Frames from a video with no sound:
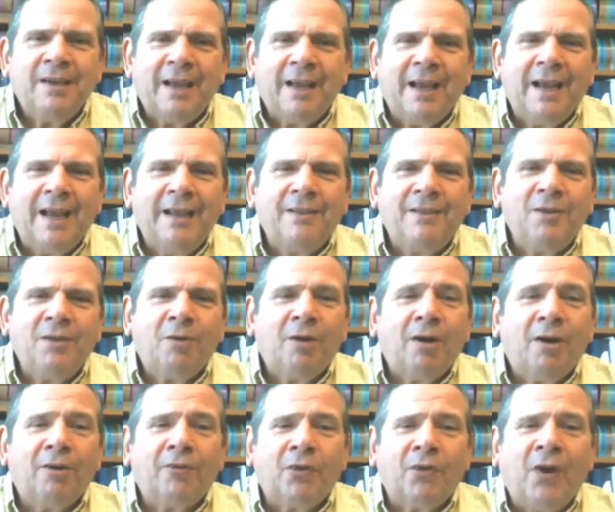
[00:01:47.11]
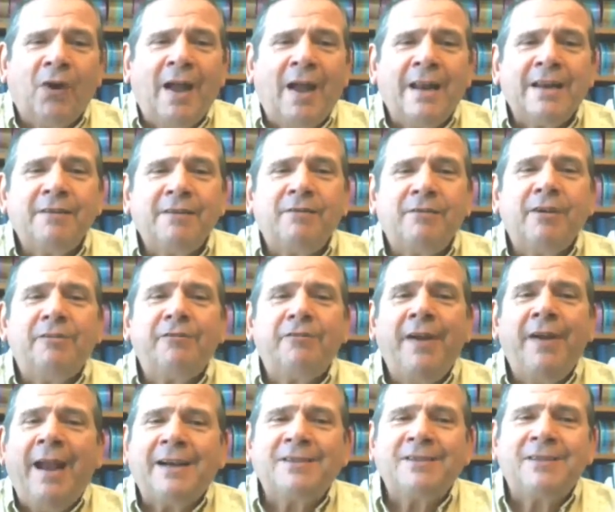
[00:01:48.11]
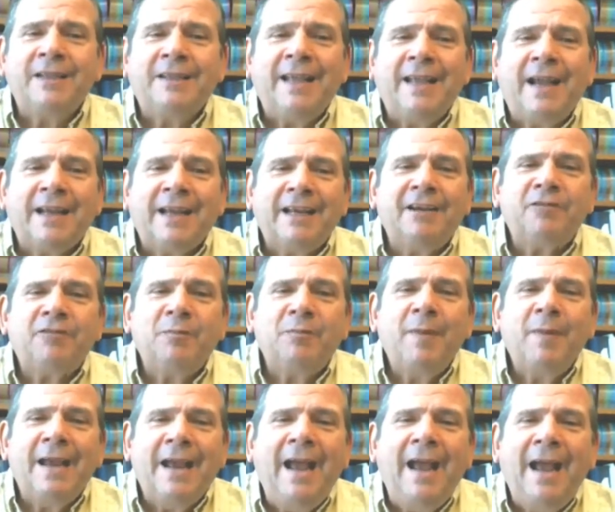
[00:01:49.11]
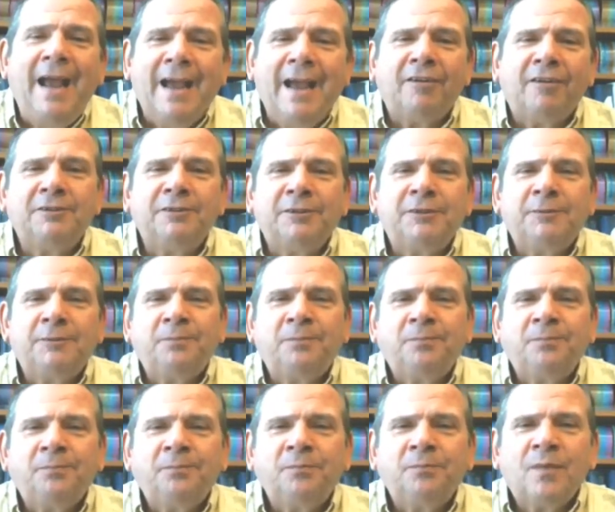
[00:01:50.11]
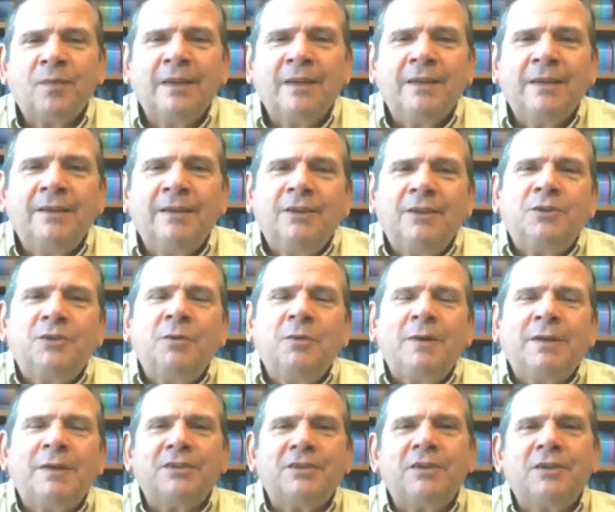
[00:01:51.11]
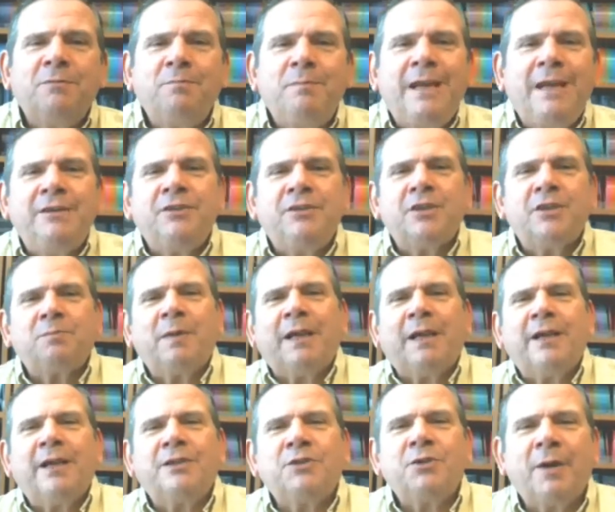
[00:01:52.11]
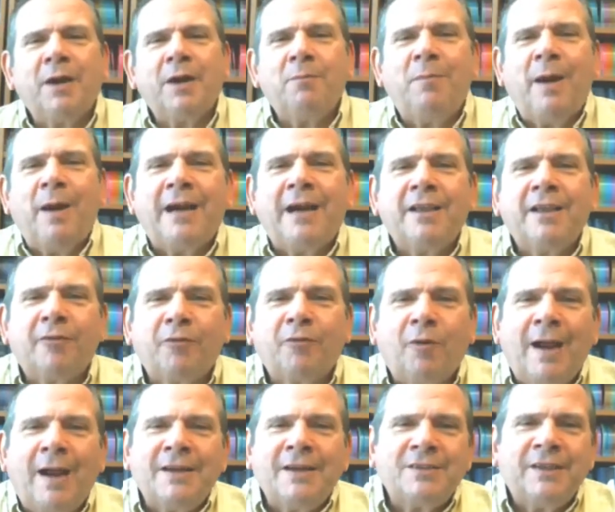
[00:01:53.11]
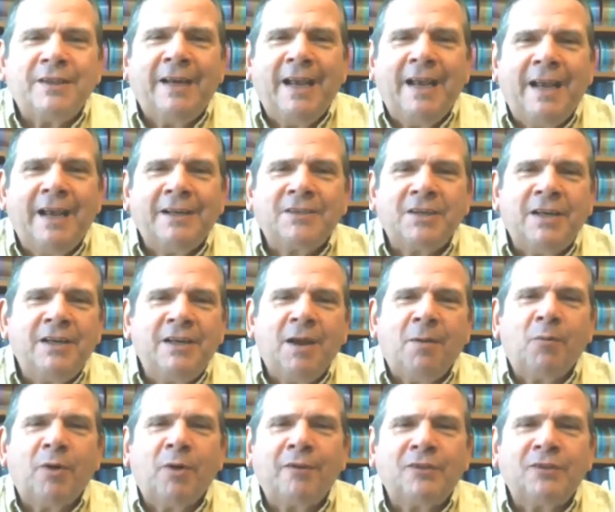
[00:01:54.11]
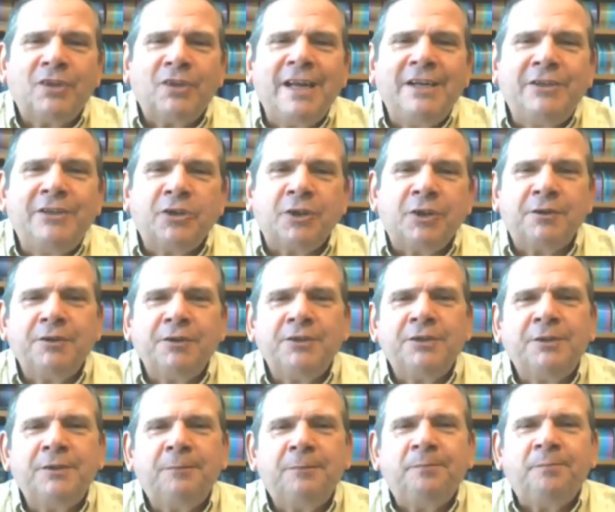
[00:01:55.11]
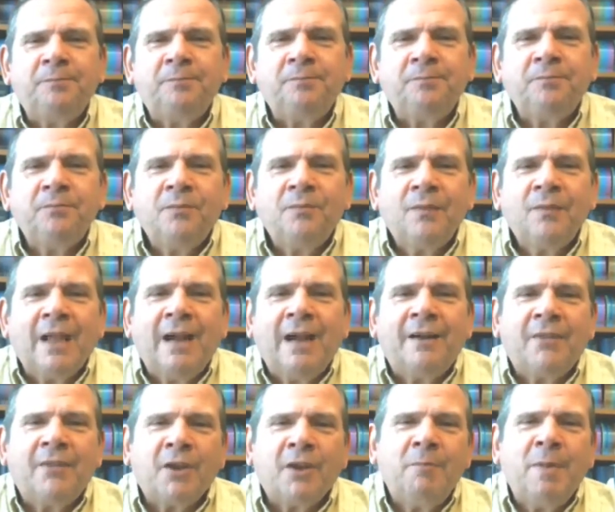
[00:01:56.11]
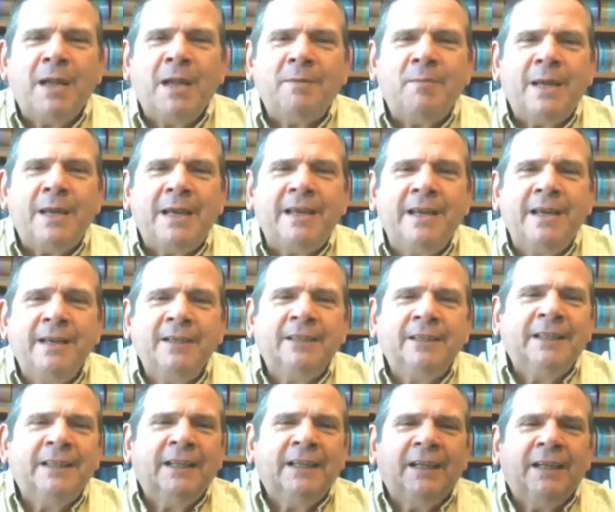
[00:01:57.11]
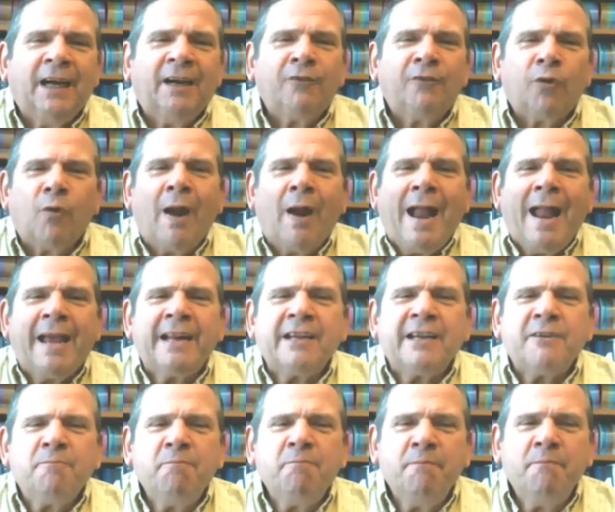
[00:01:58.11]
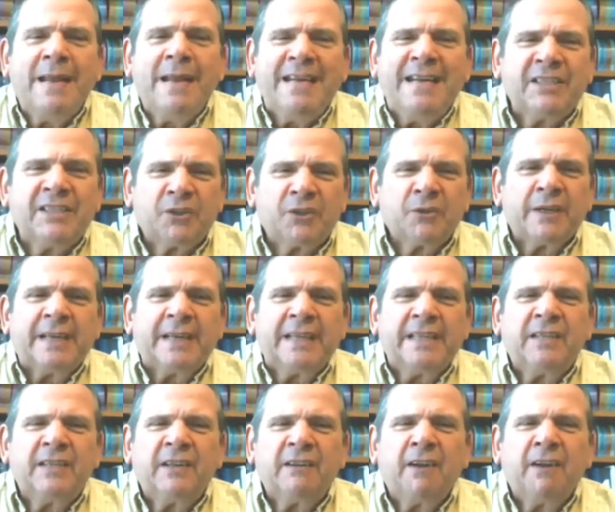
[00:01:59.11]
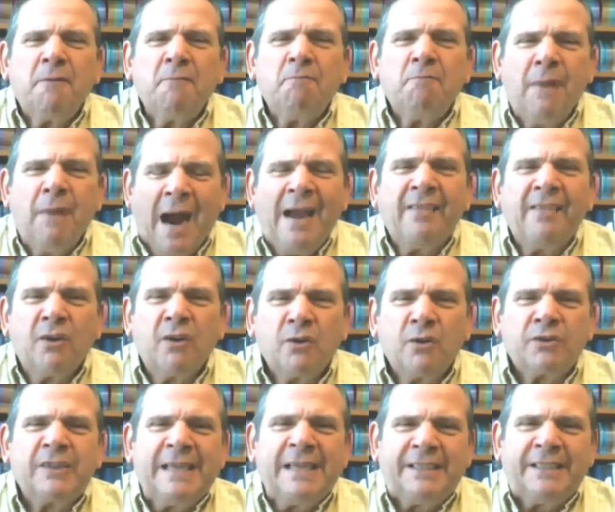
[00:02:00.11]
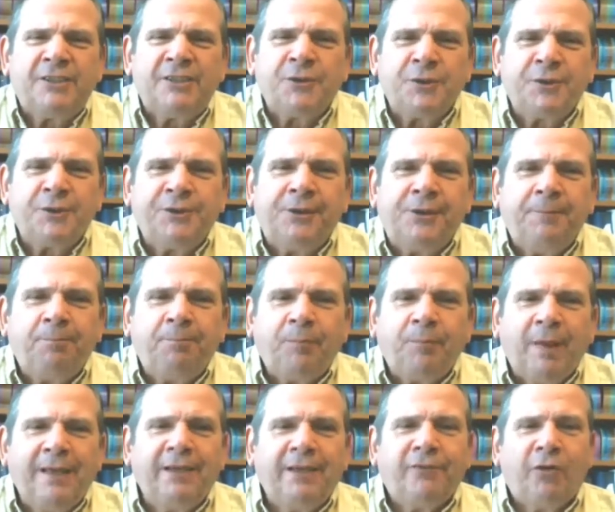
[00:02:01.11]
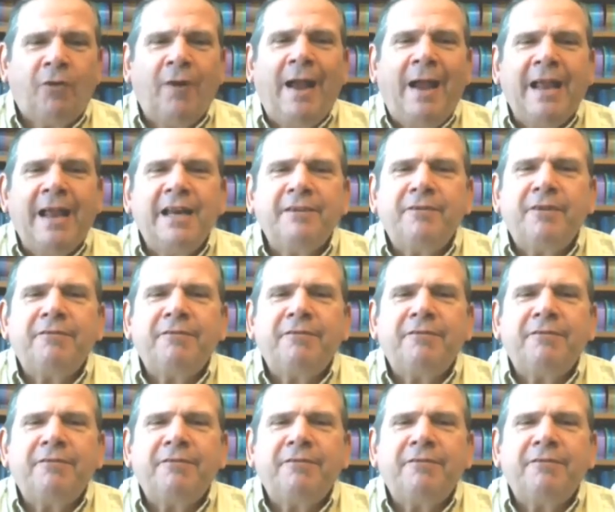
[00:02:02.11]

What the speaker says: and there are a variety of effects that that gift may have. So it doesn't mean just because you're in a body of Christ that has a number of teachers, there may be a variety of ministries by those teachers and a variety of